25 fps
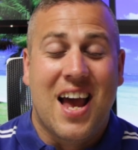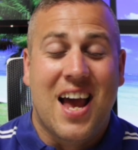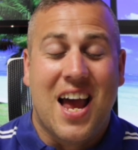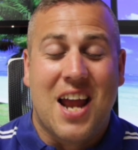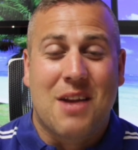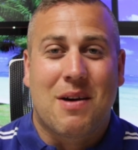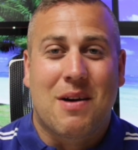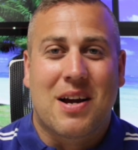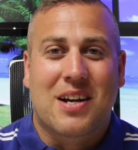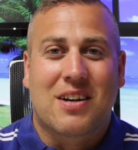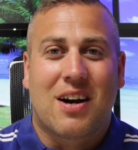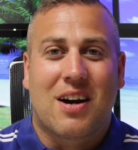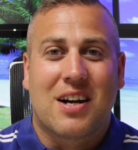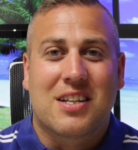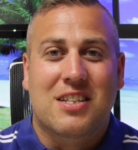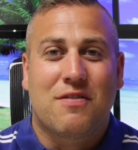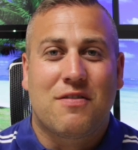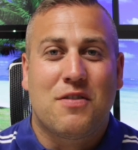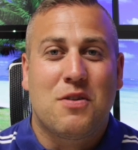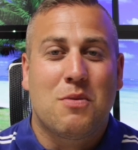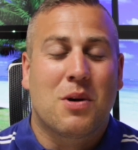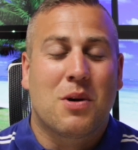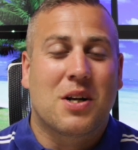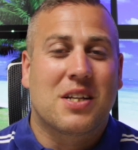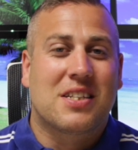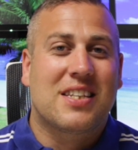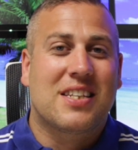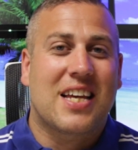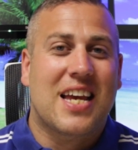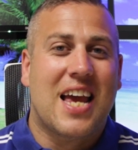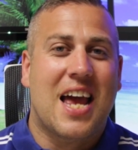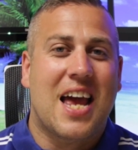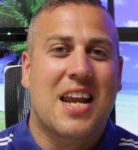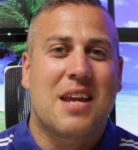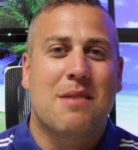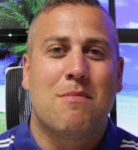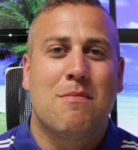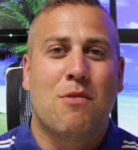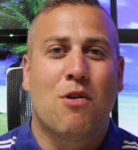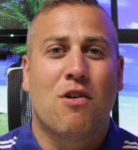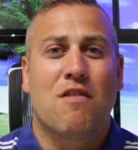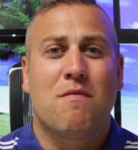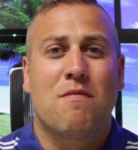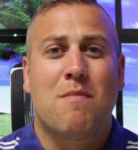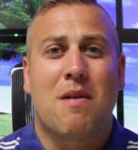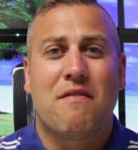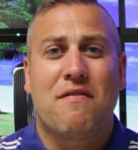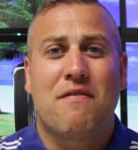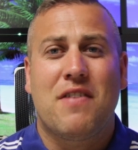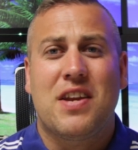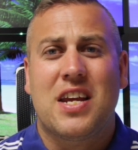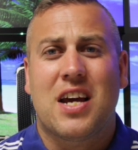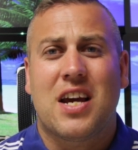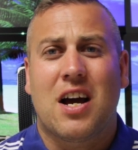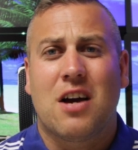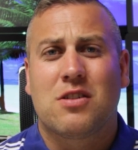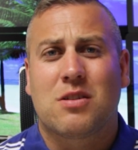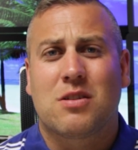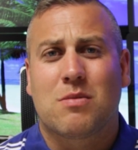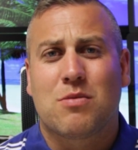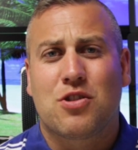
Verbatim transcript: Anyway guys, if you want to see any more of my videos.